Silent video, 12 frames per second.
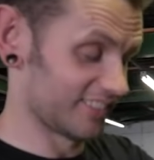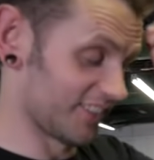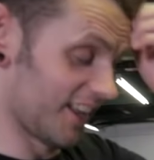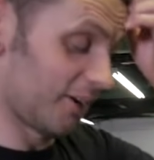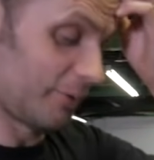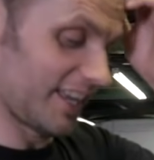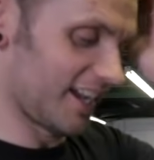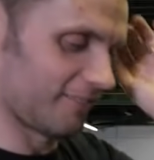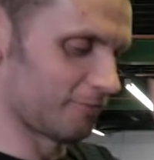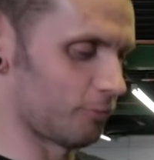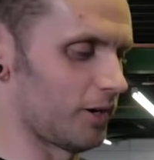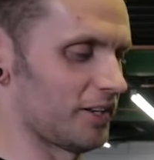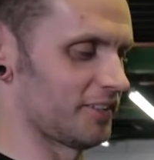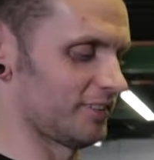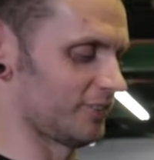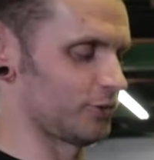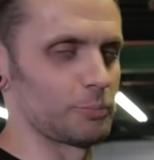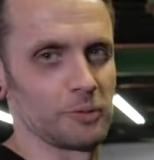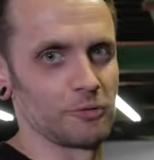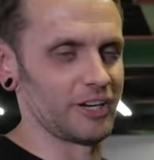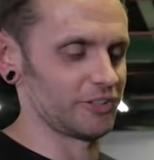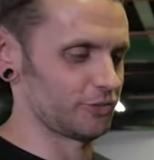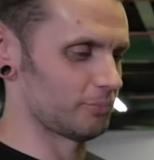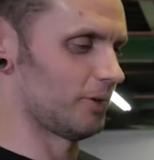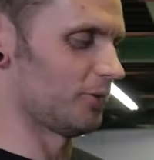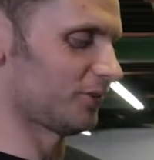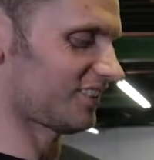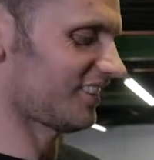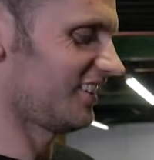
so now we have one super rare smoke